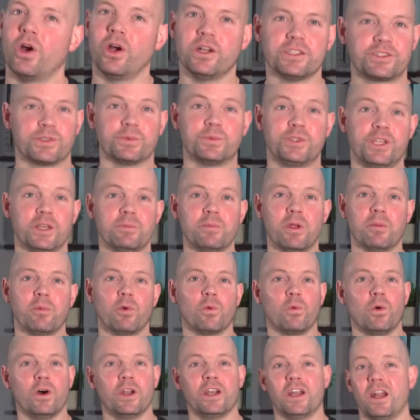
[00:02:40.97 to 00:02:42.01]
All right, so tip number
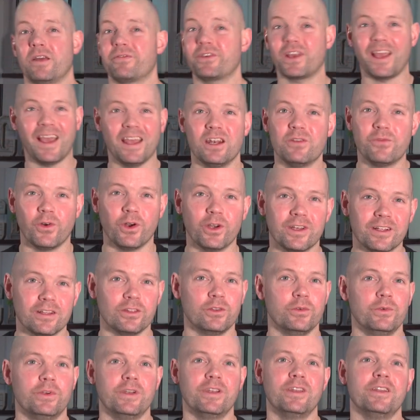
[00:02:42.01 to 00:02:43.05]
1, and I've kind of already
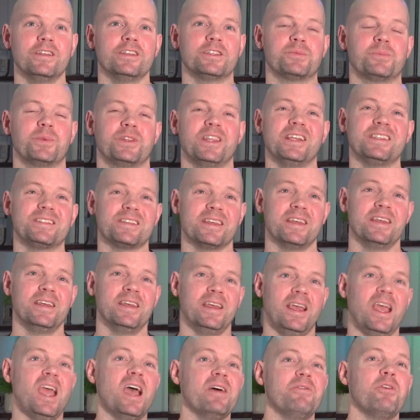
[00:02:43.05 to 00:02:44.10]
alluded to this, but that's
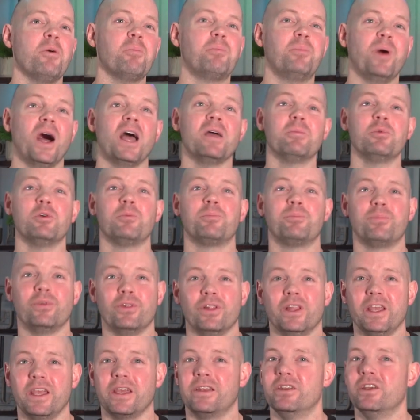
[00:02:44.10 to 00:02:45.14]
have a Bible
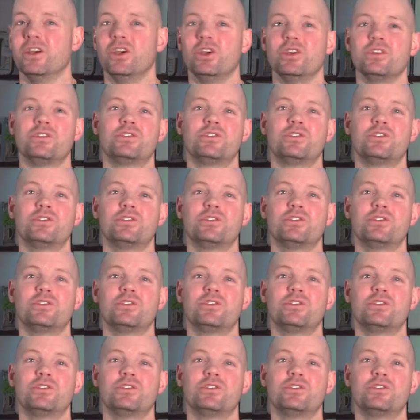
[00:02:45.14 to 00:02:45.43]
plan.